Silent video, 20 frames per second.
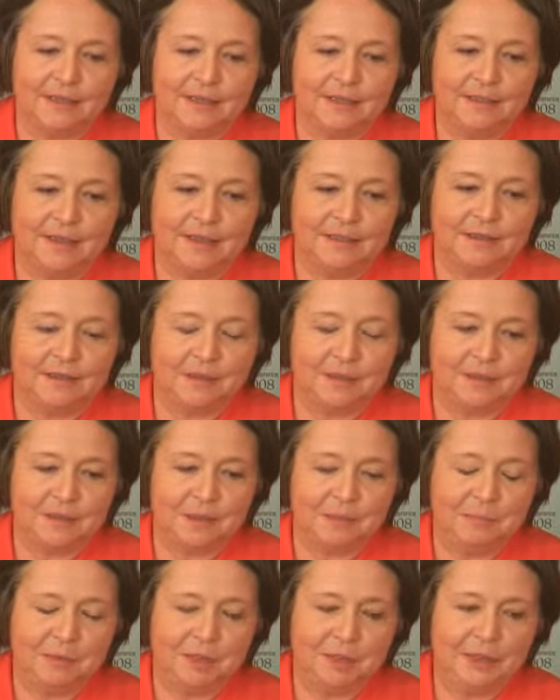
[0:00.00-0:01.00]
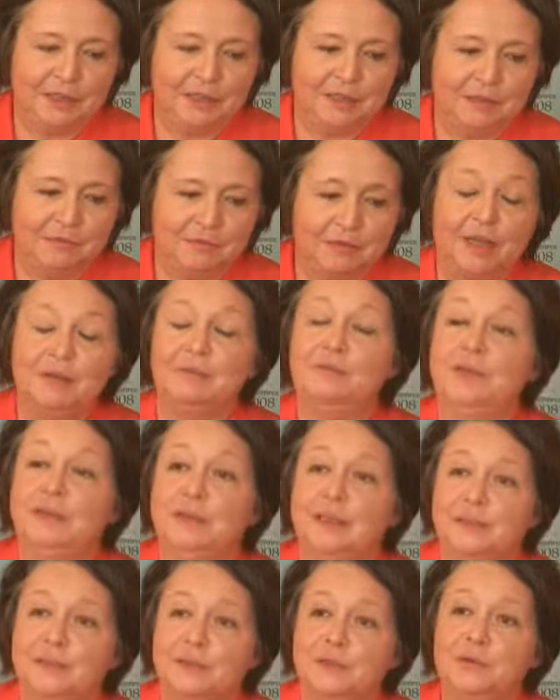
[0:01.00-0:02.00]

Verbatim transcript: that um, nearly five years